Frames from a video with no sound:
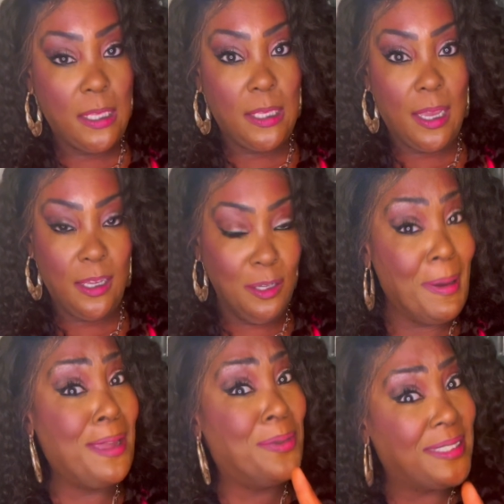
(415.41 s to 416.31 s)
Yeah, you
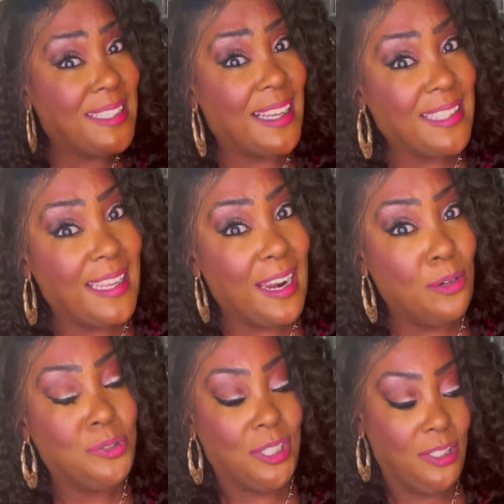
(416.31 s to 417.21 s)
might want to check that
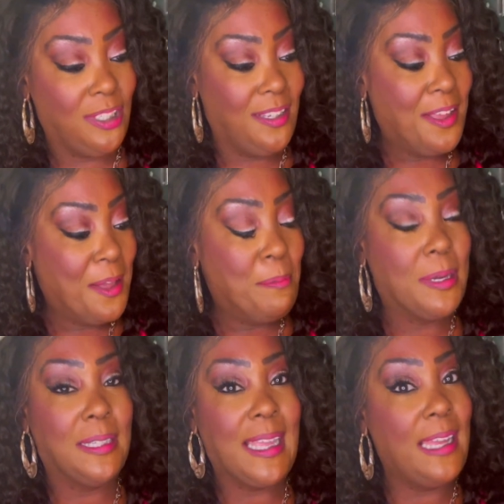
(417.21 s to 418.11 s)
out, Gingy,
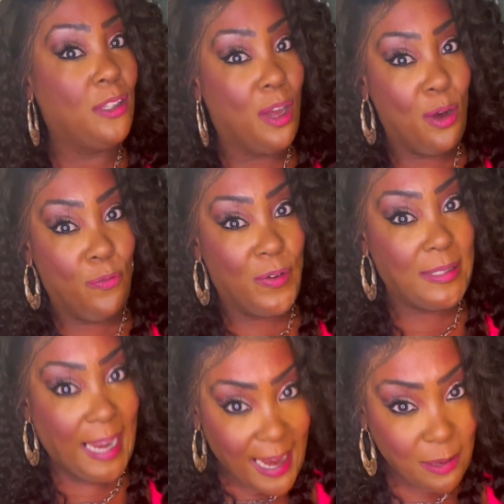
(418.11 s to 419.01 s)
because I know for
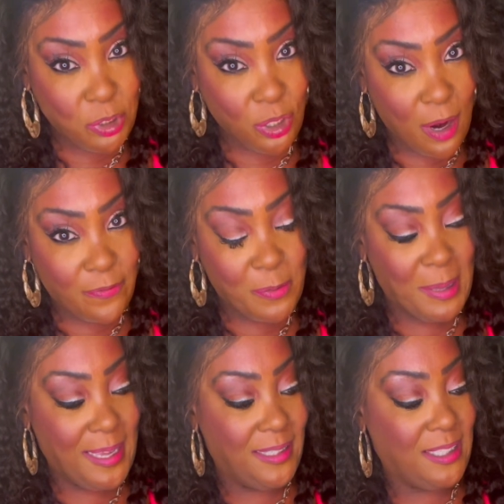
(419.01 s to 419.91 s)
damn sure of a
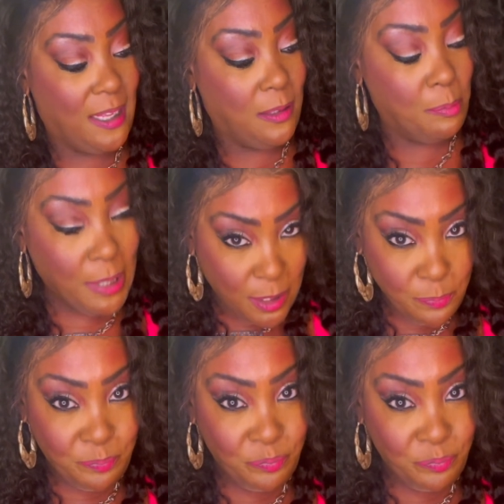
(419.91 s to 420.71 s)
man telling me